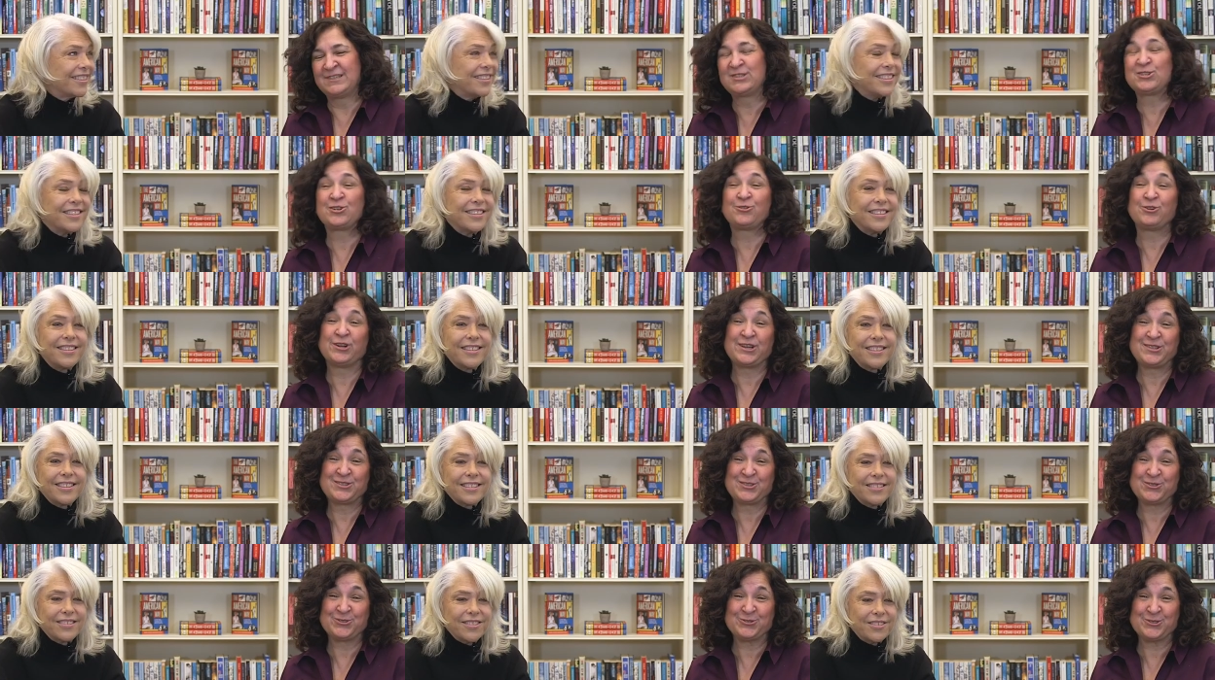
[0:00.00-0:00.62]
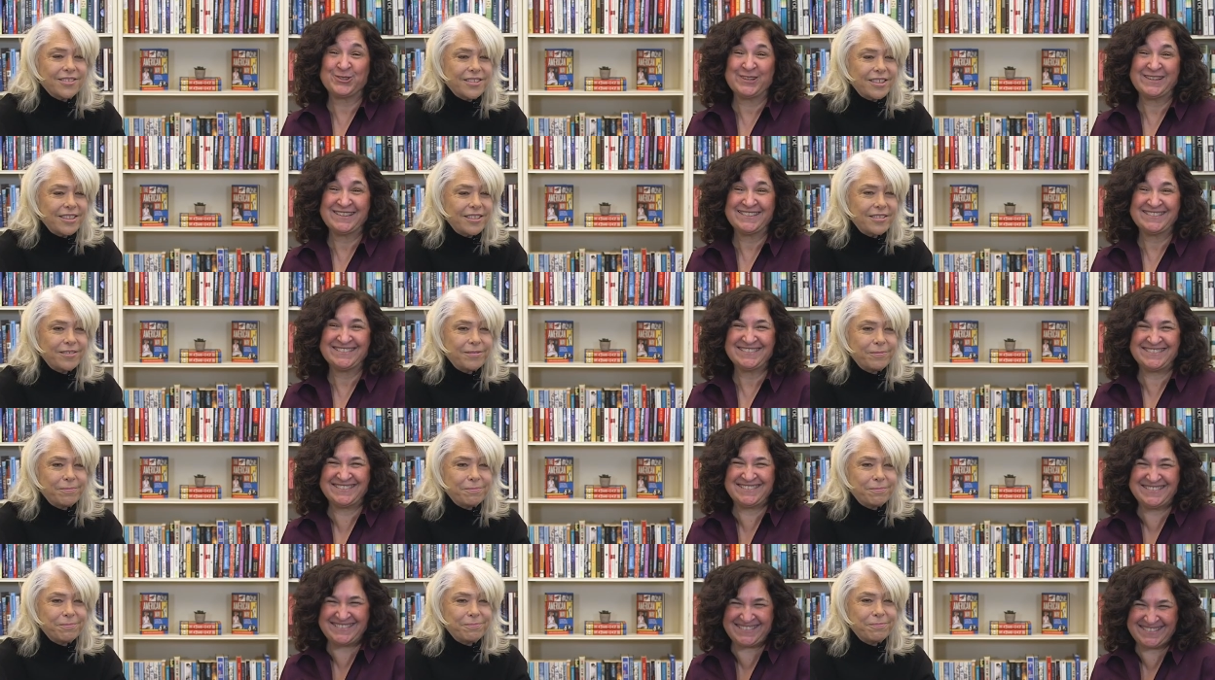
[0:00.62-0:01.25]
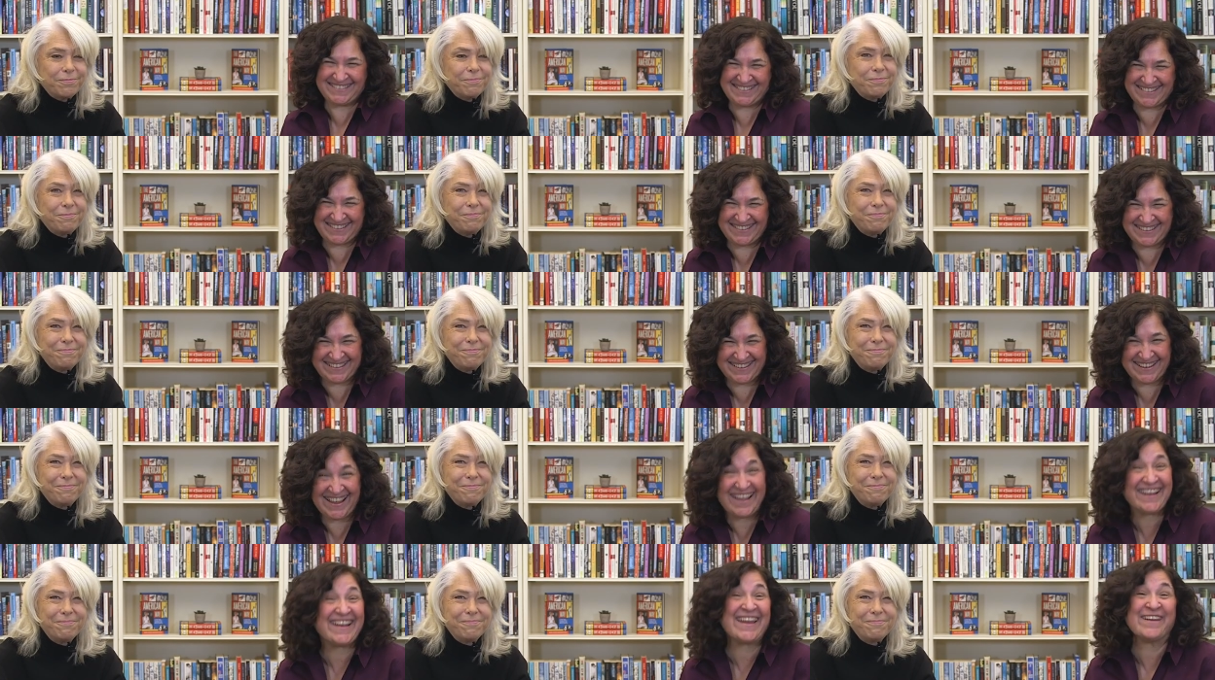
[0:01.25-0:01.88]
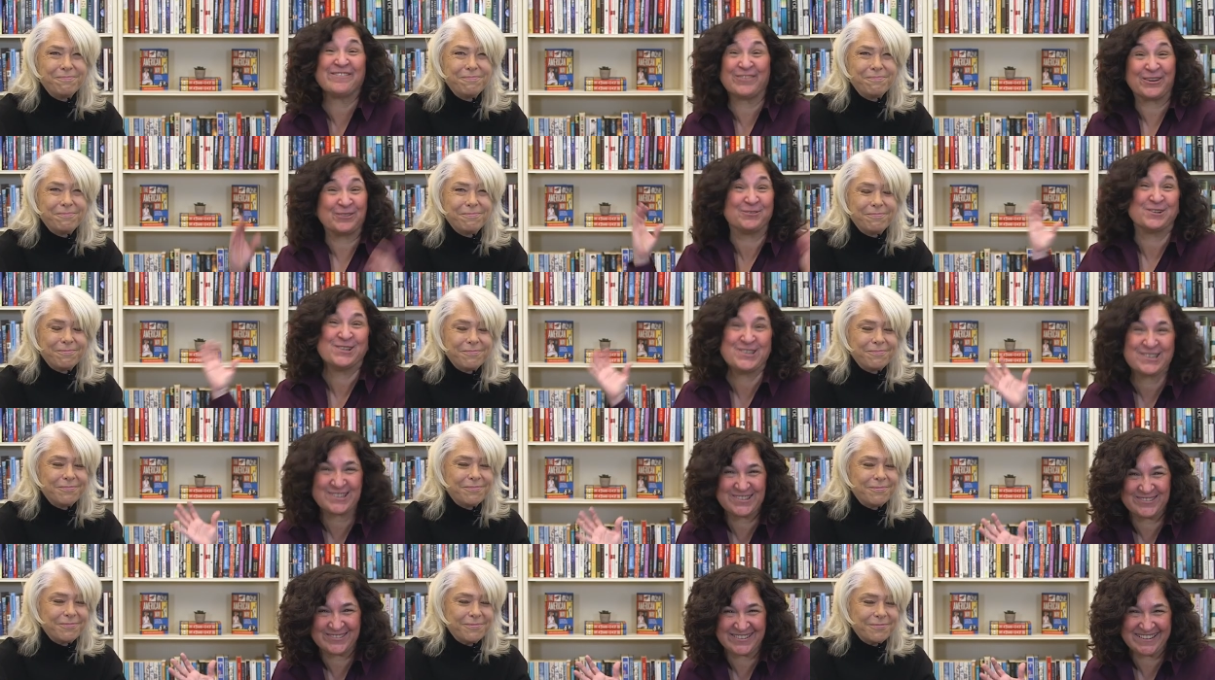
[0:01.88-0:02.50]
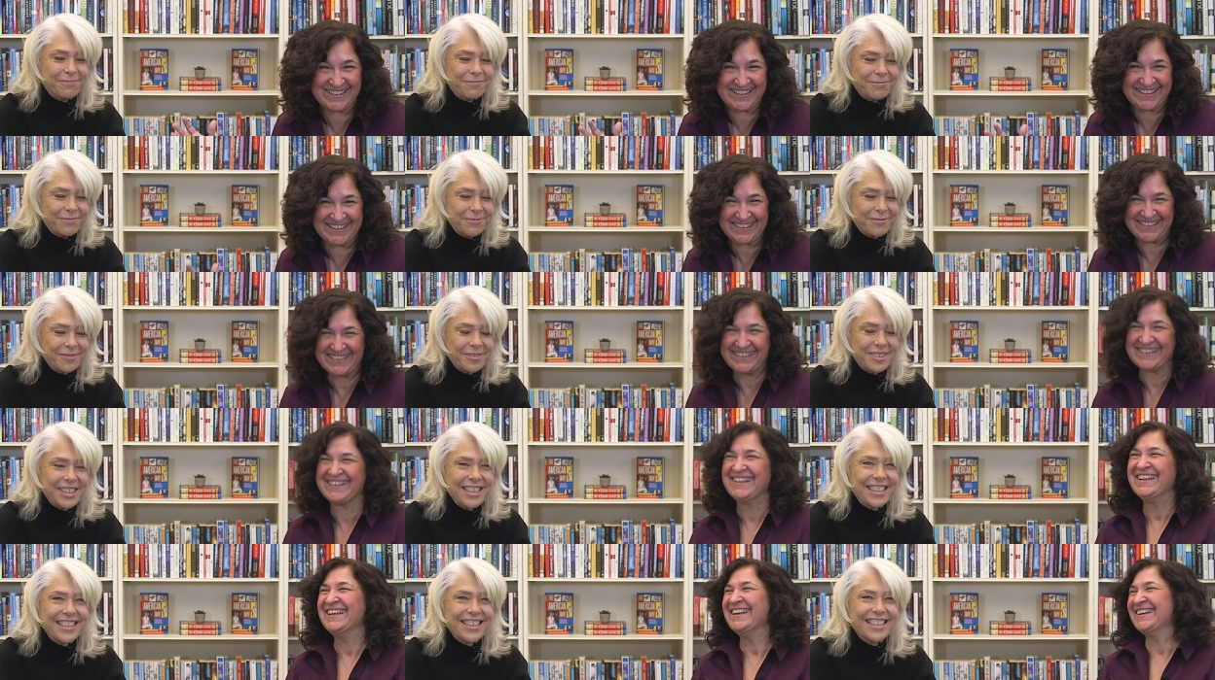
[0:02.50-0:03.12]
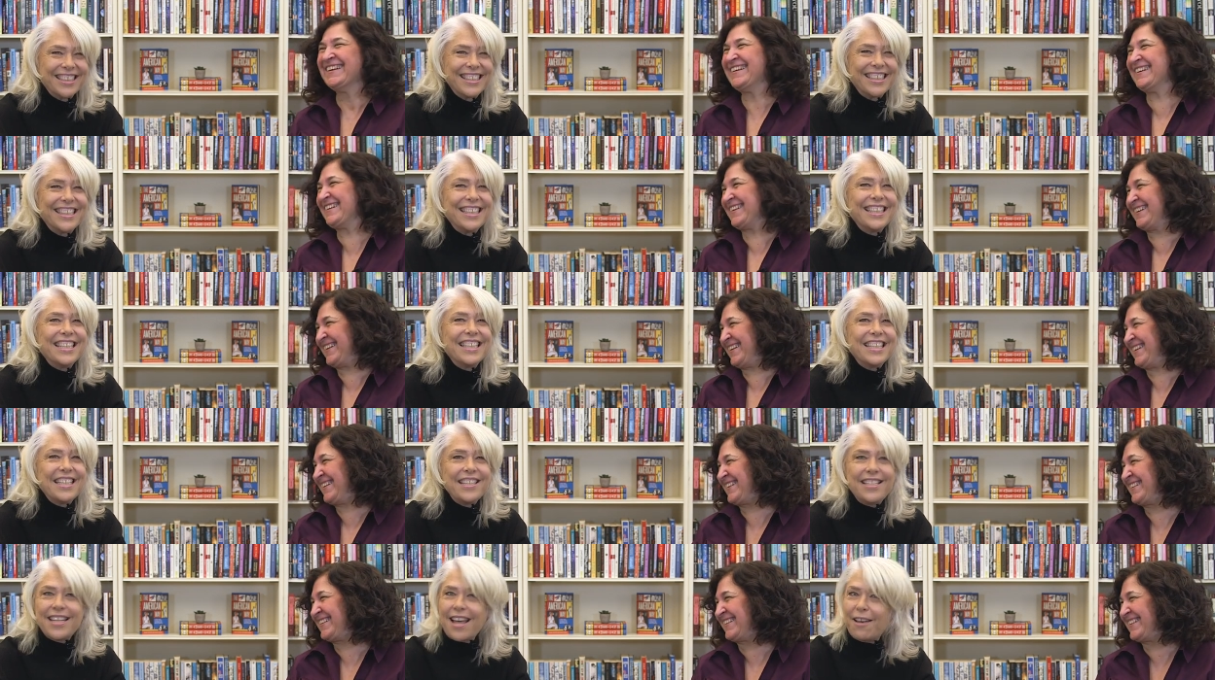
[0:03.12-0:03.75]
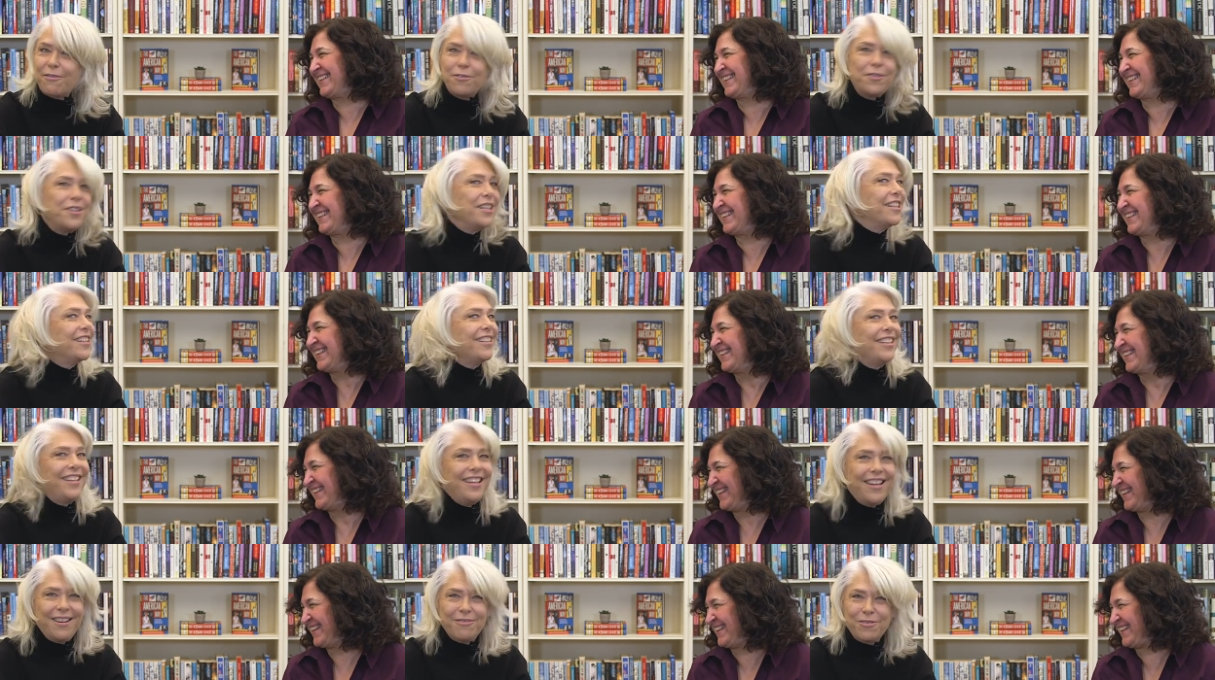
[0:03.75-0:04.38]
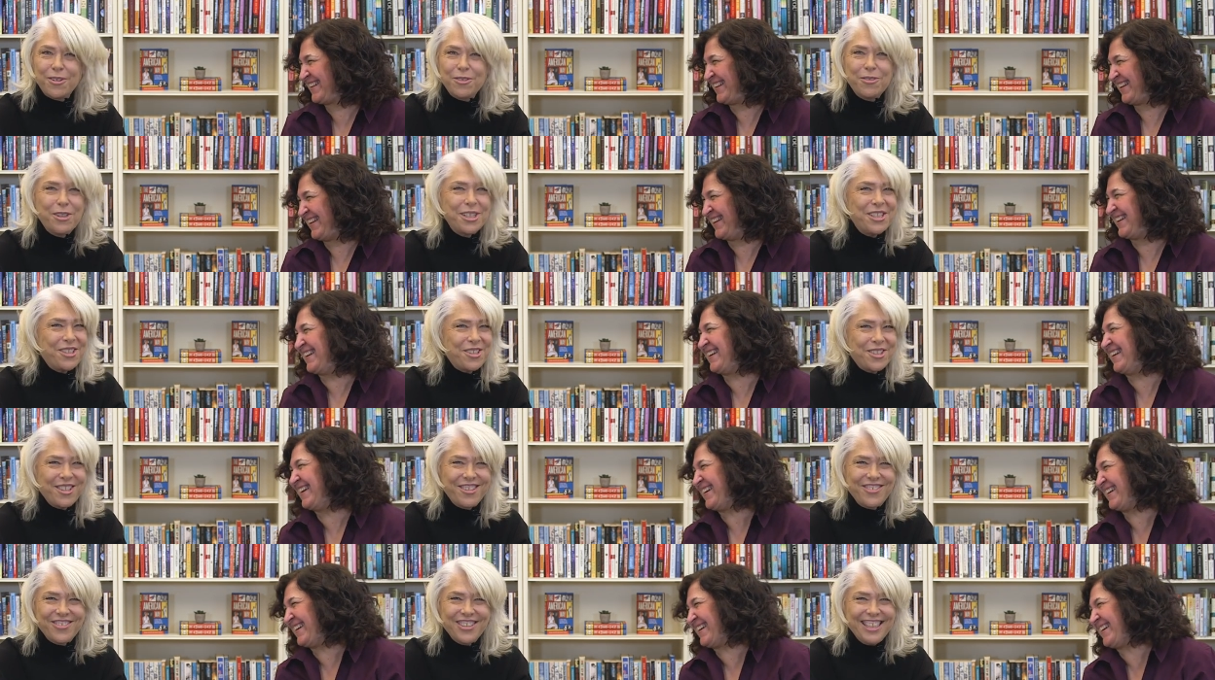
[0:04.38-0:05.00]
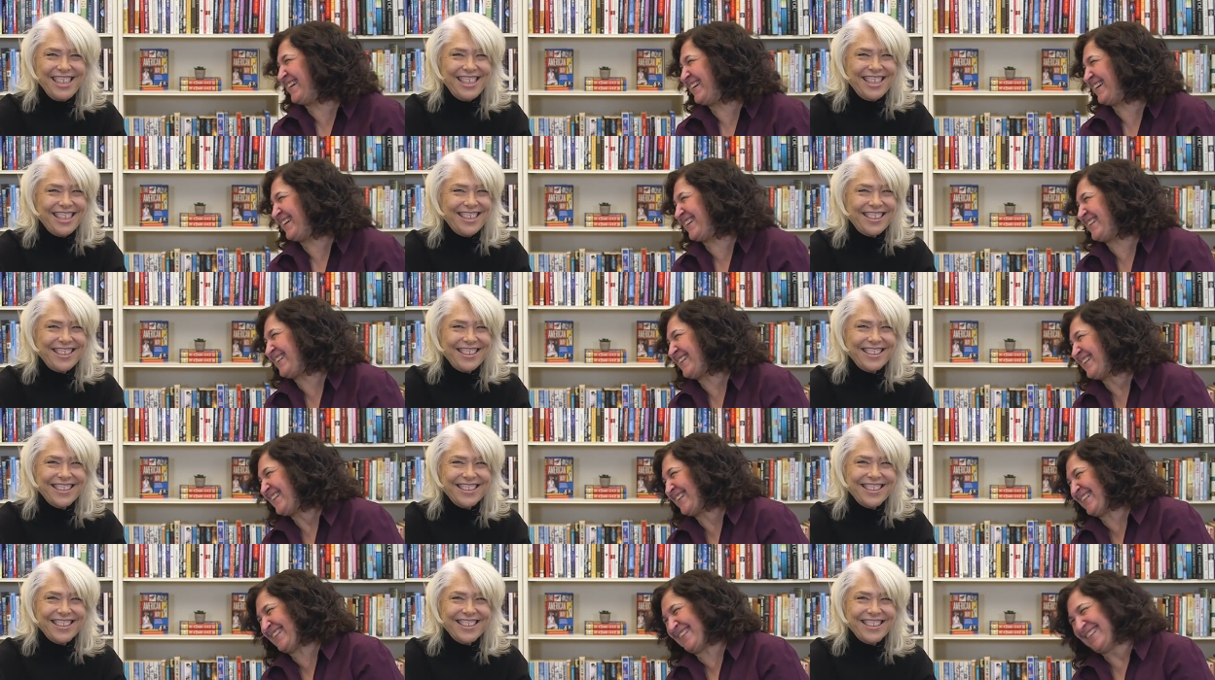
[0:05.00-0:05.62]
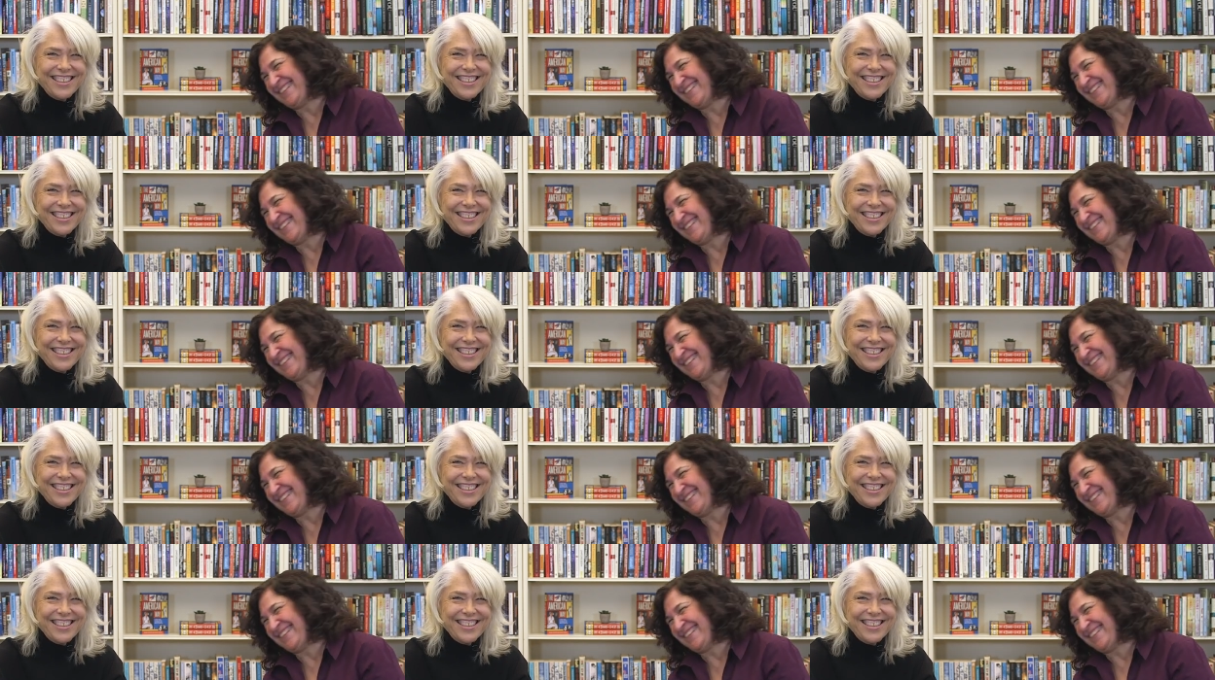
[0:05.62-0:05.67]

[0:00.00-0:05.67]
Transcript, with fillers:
Speaker 1: It's a great story,
Speaker 2: and everyone should read it. Definitely, everyone should read it.